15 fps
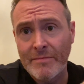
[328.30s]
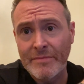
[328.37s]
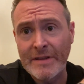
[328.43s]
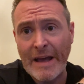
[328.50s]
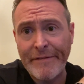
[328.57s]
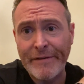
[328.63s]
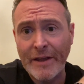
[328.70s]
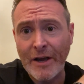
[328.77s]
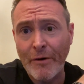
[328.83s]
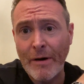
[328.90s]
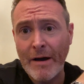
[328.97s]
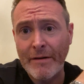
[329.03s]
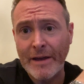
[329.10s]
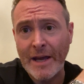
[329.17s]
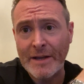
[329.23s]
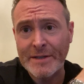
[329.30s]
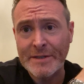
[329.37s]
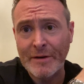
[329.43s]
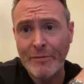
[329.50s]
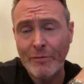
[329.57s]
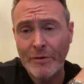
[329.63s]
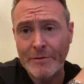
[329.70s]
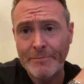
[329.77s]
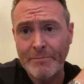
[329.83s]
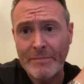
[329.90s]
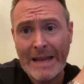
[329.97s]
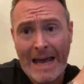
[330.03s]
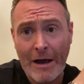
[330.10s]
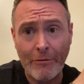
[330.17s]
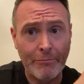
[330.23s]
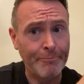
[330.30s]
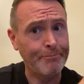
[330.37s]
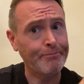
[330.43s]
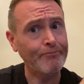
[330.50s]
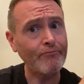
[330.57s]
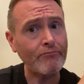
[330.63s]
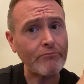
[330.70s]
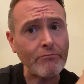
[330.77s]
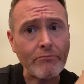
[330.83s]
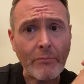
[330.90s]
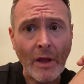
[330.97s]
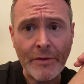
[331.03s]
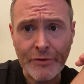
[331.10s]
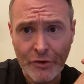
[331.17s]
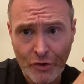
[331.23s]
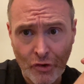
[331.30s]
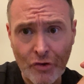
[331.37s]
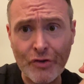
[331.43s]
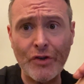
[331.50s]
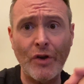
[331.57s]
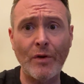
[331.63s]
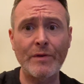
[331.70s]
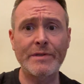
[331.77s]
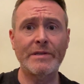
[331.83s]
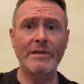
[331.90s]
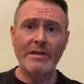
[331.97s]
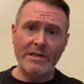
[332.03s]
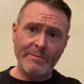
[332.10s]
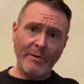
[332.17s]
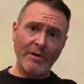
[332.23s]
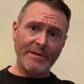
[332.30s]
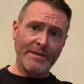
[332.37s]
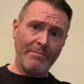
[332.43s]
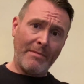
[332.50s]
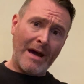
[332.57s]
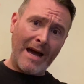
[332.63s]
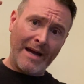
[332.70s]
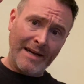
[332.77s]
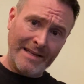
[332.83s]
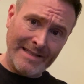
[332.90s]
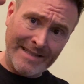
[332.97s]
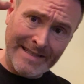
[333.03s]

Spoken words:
Definitely go out and get yourself one. Now, the good news is because the market is